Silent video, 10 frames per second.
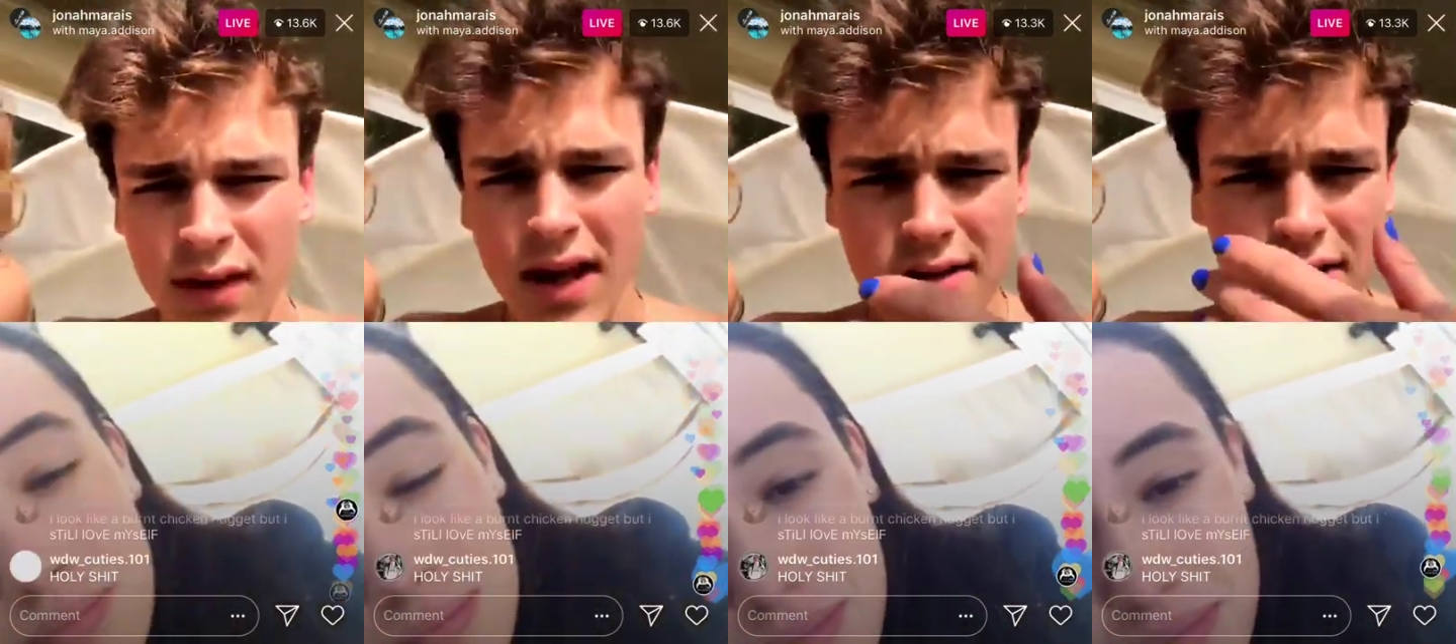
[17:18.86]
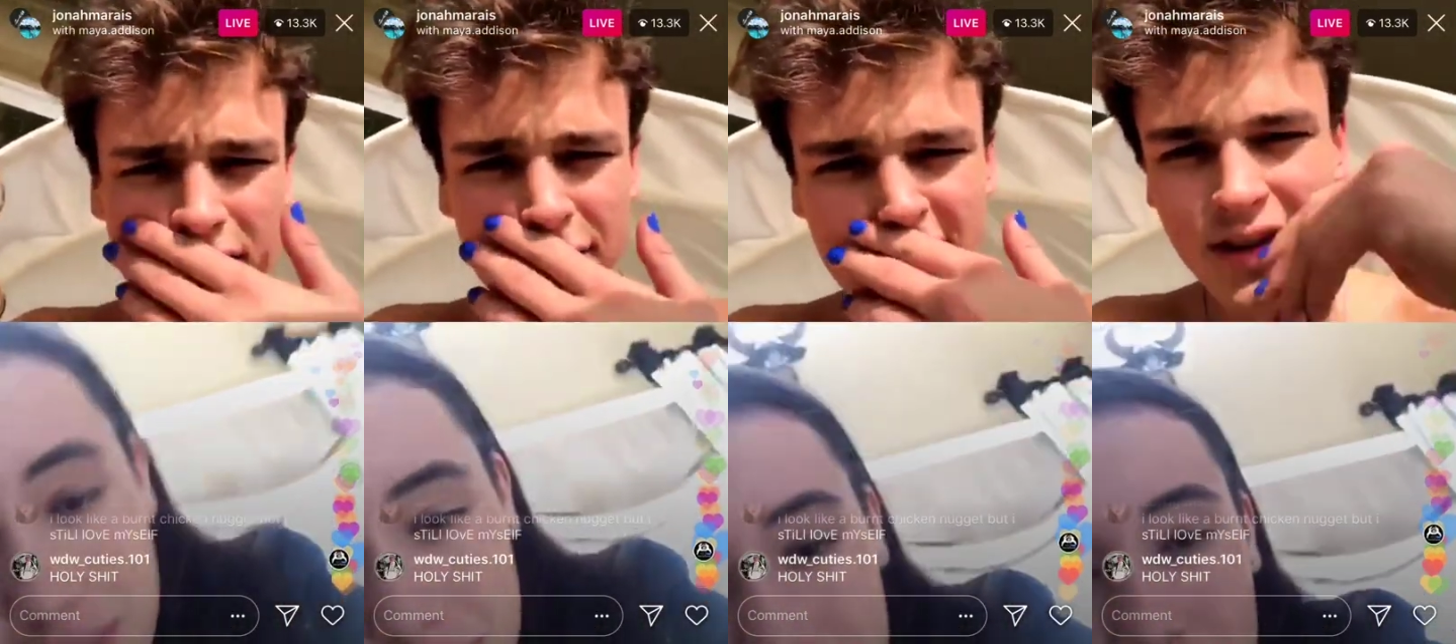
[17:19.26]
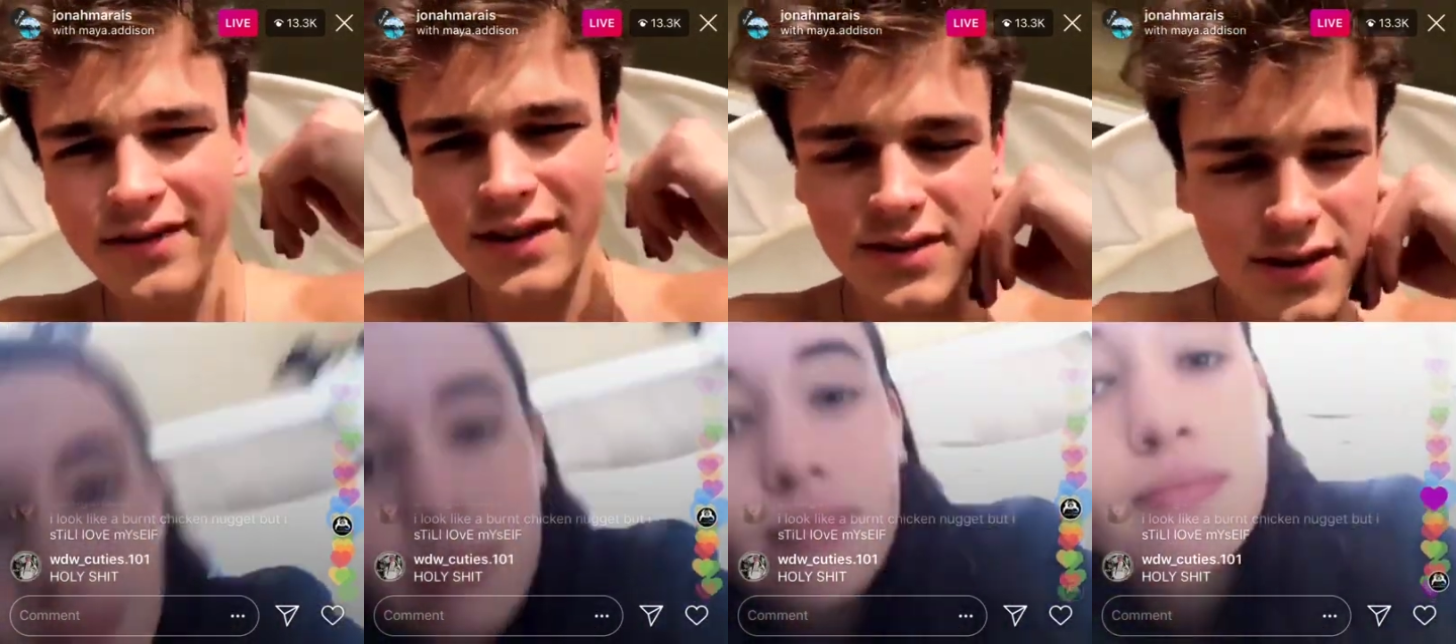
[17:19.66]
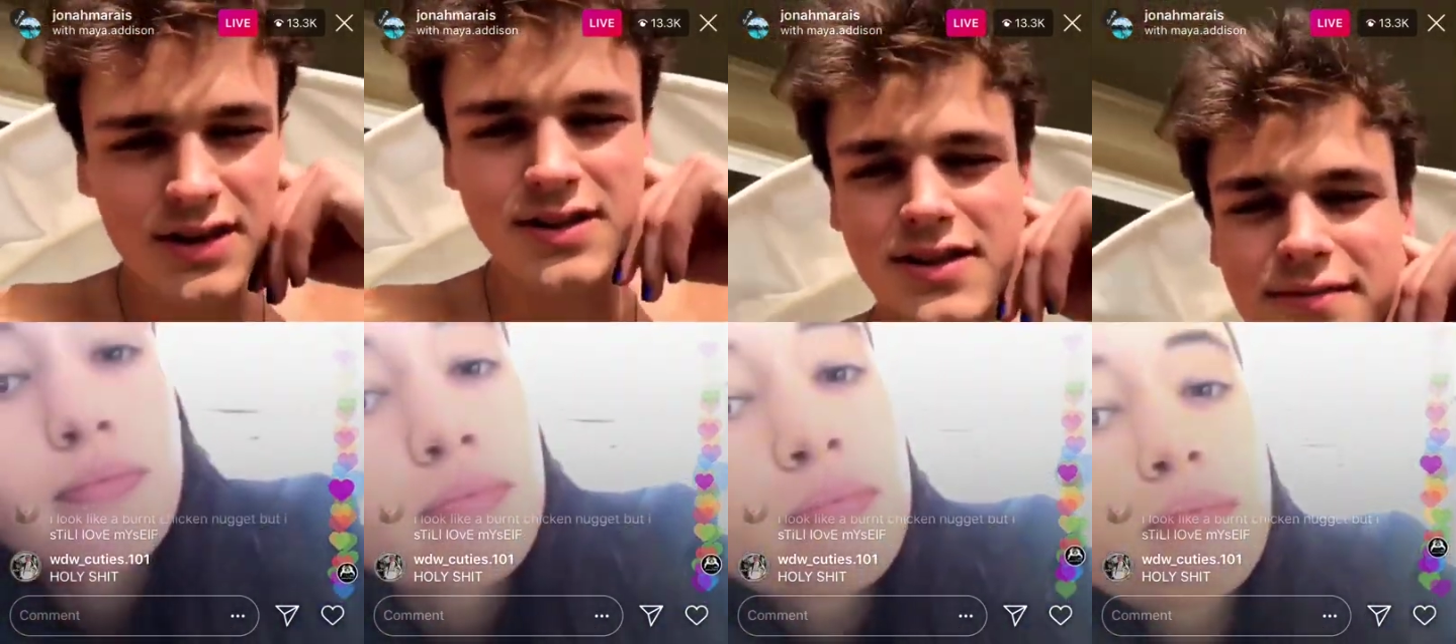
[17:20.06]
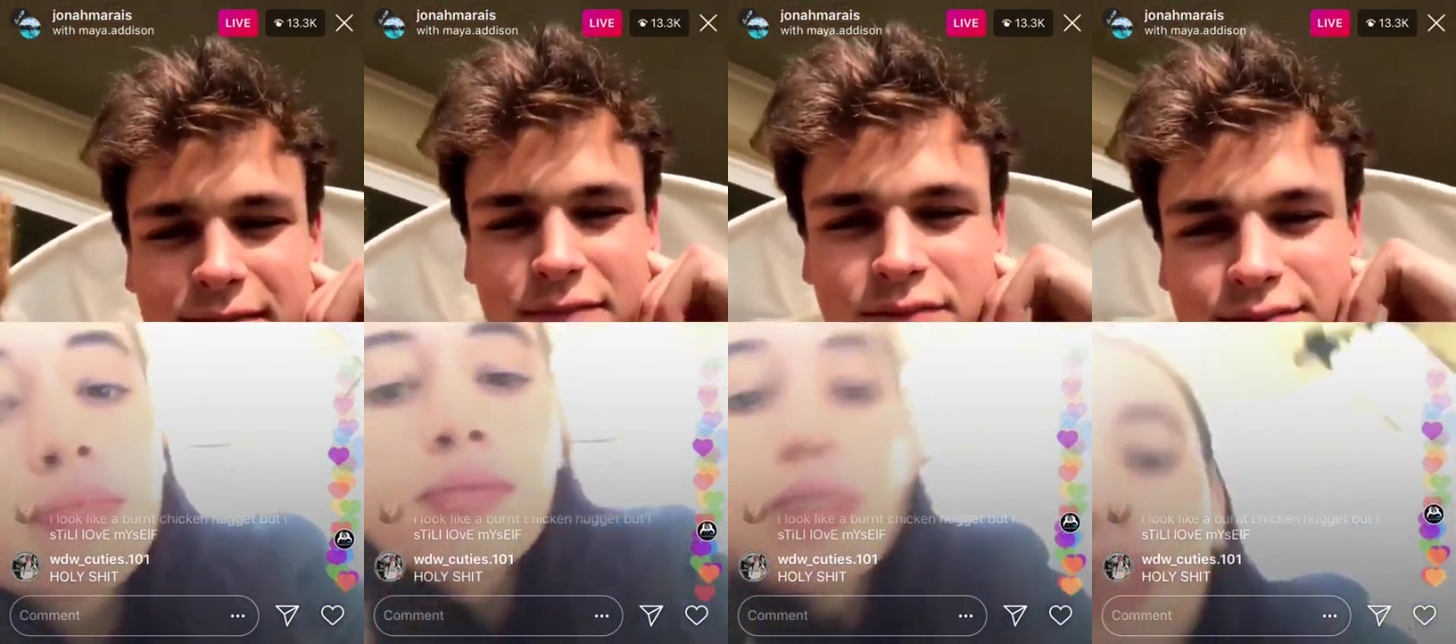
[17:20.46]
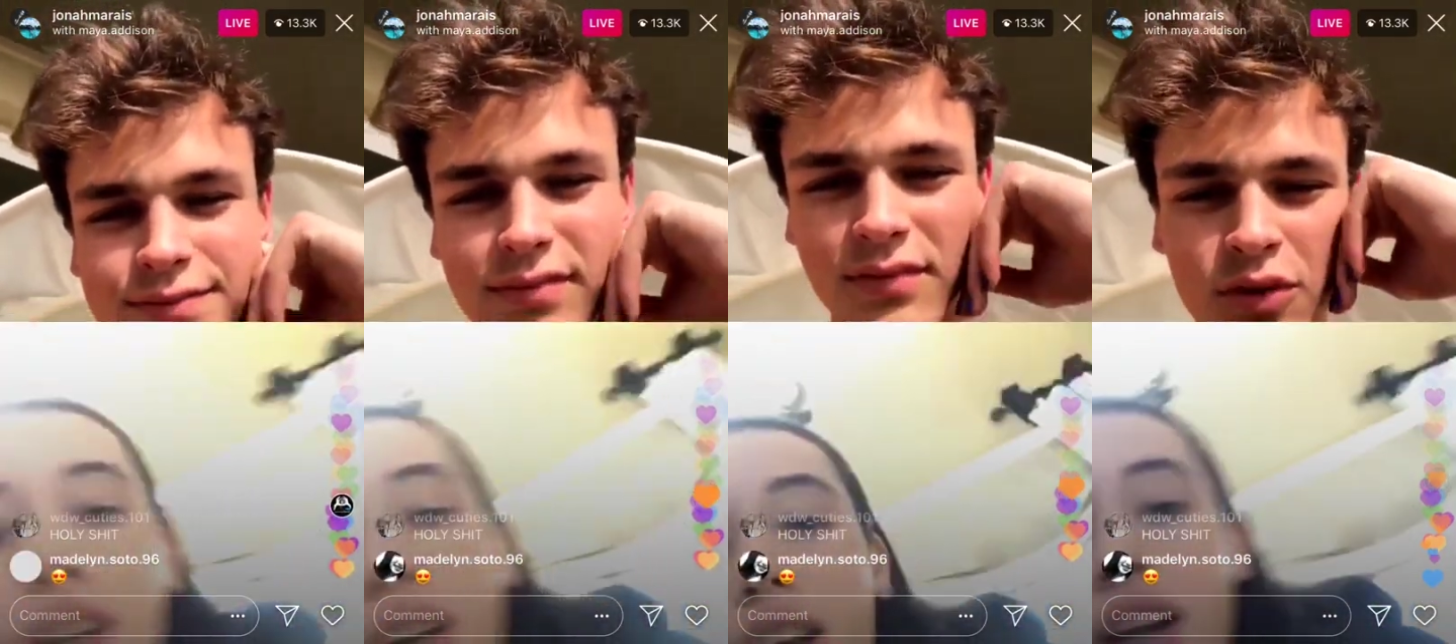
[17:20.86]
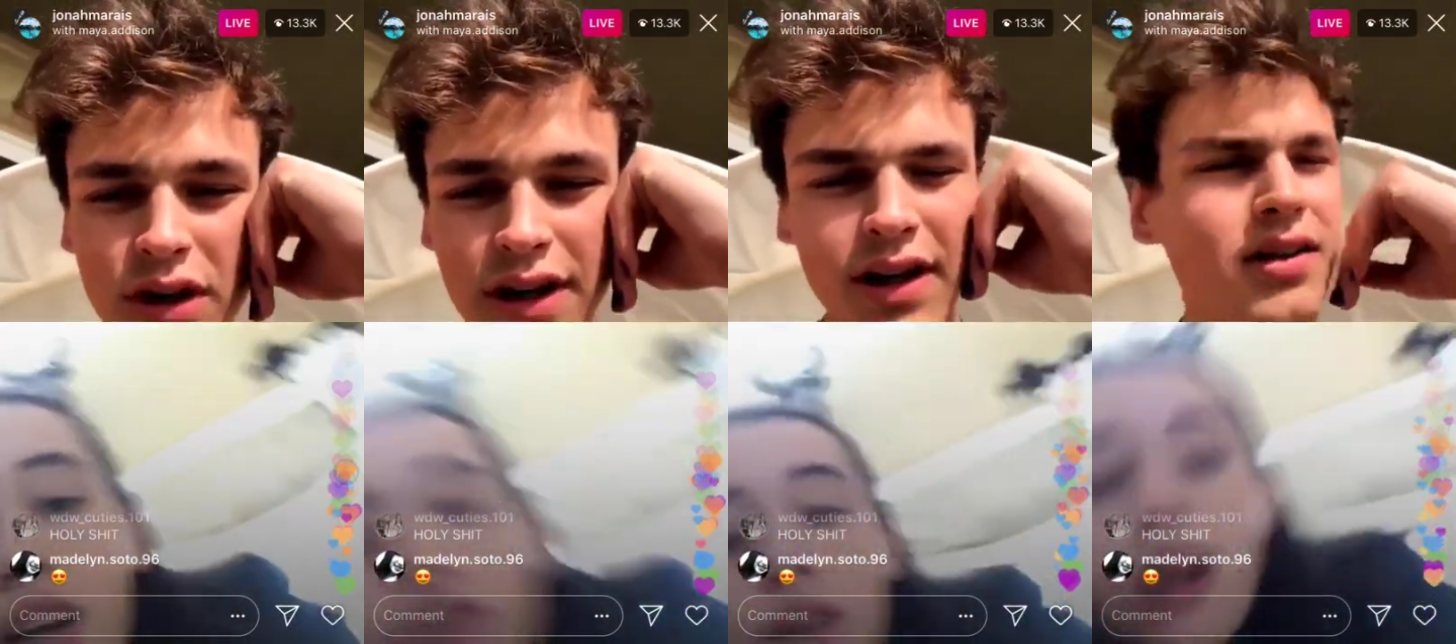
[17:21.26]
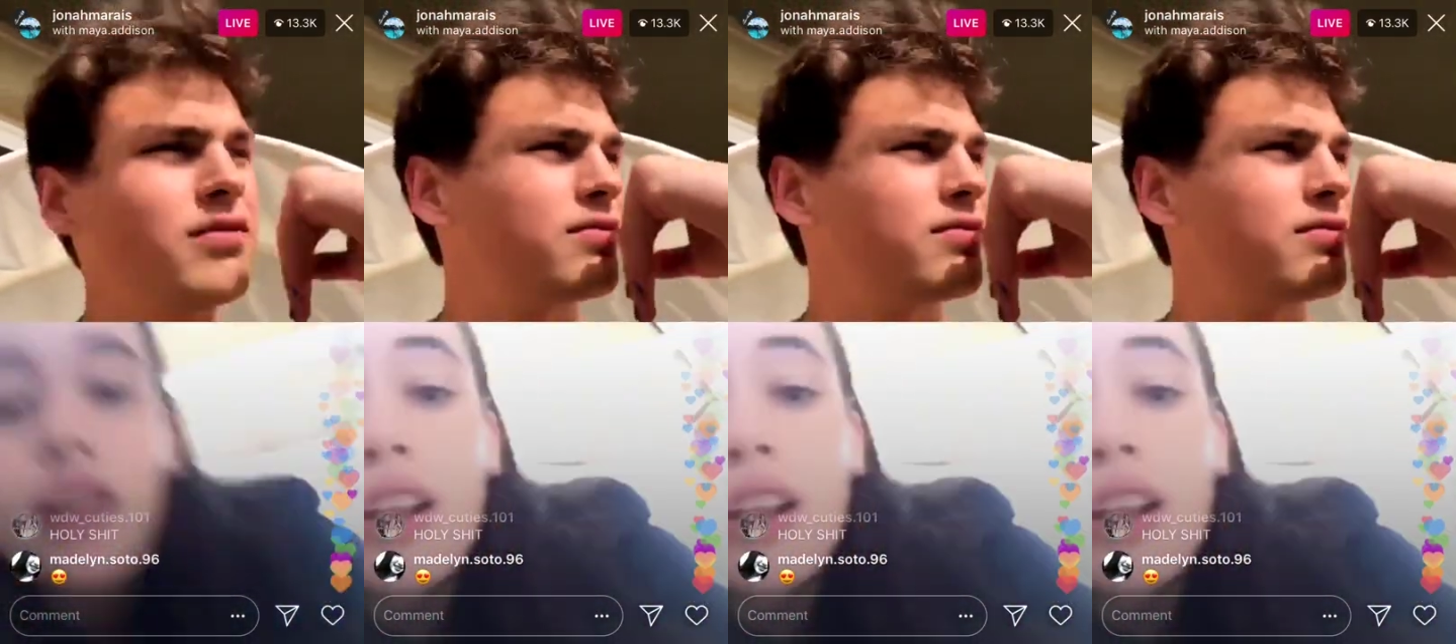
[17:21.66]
Yeah, it's Christmas Eve. That's crazy. We're good.